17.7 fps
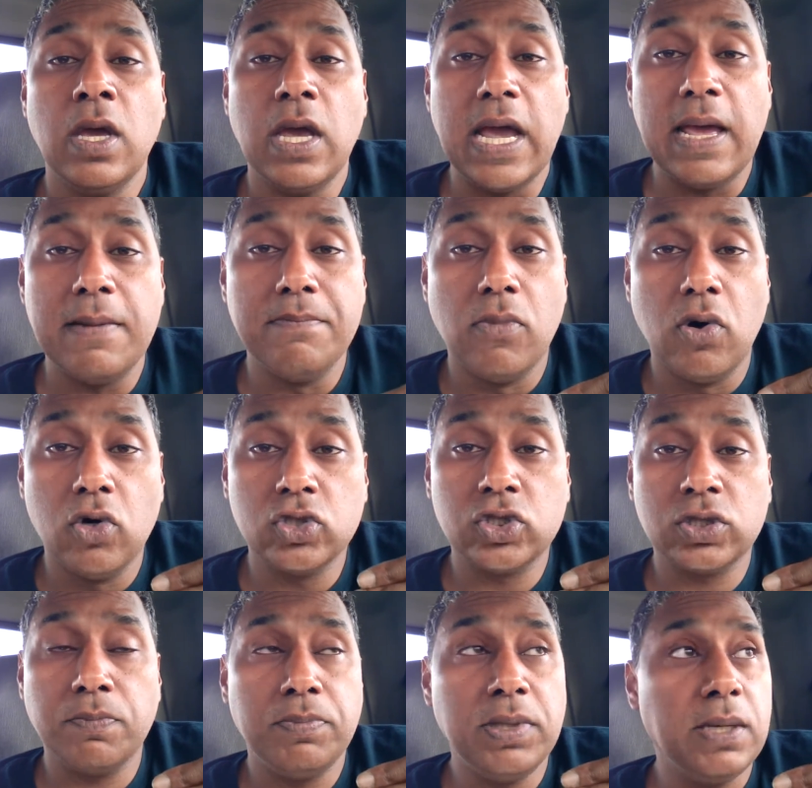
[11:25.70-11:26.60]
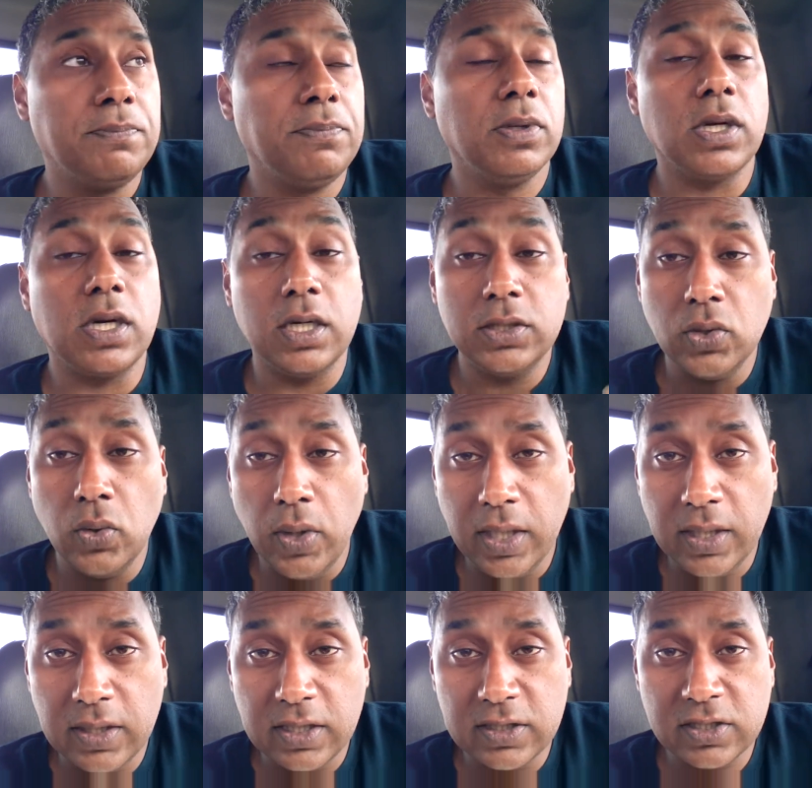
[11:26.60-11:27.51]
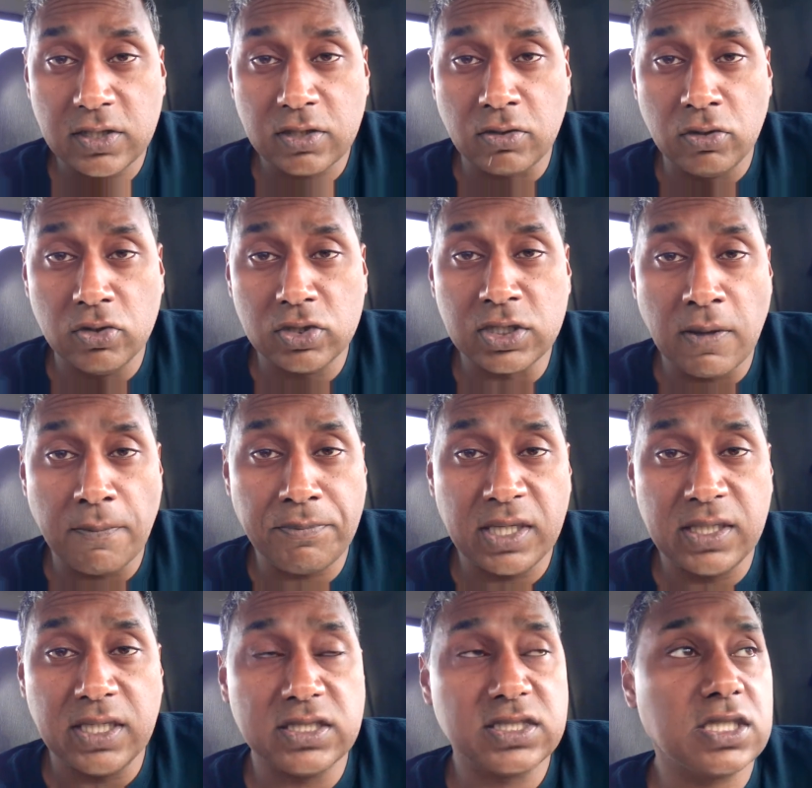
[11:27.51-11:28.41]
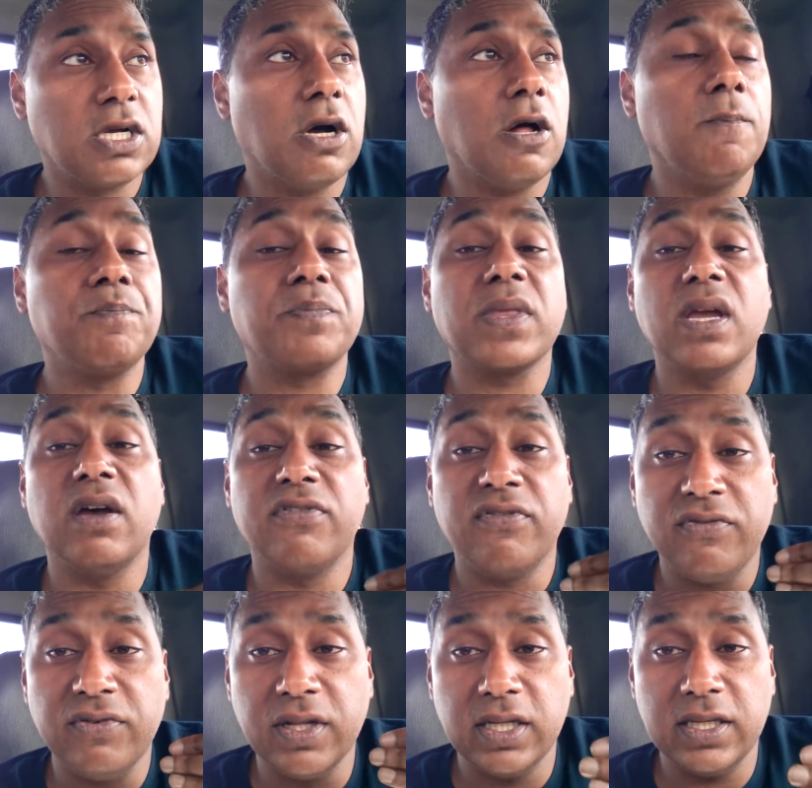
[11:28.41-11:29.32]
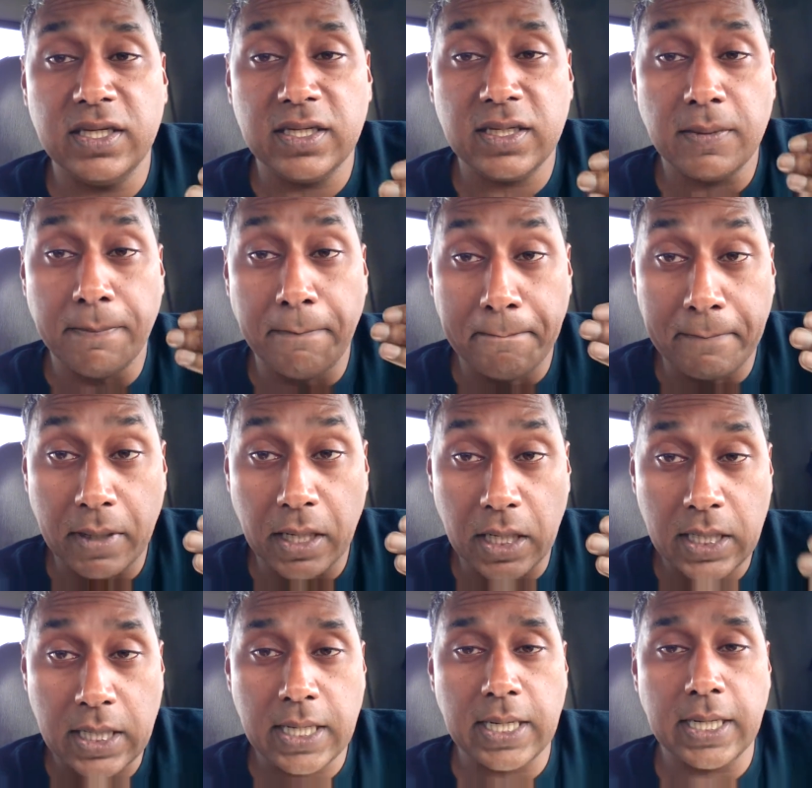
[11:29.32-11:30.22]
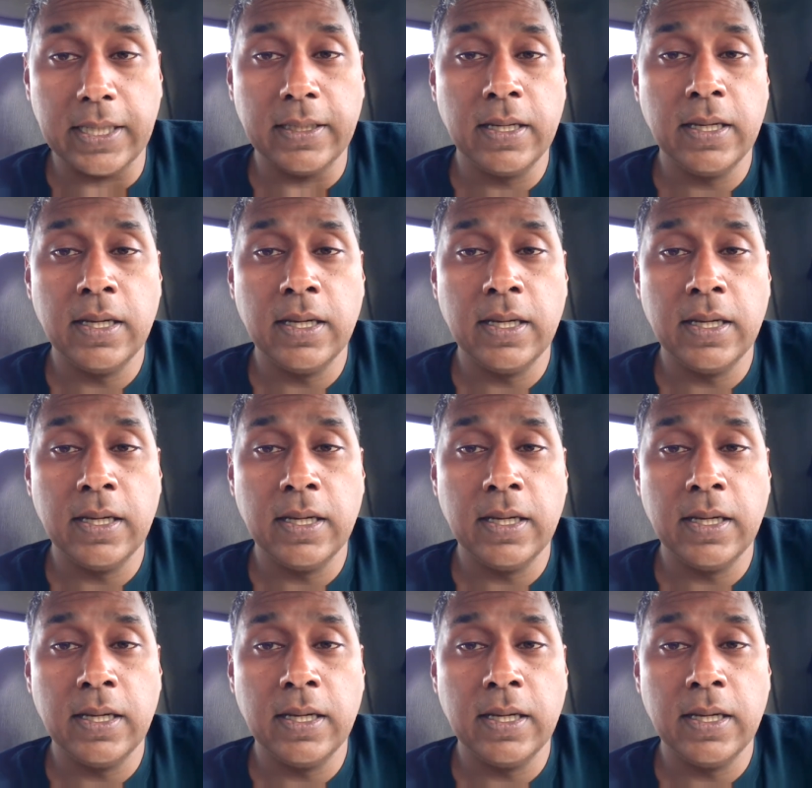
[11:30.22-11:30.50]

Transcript: and most people are doing this through something that's called affiliate marketing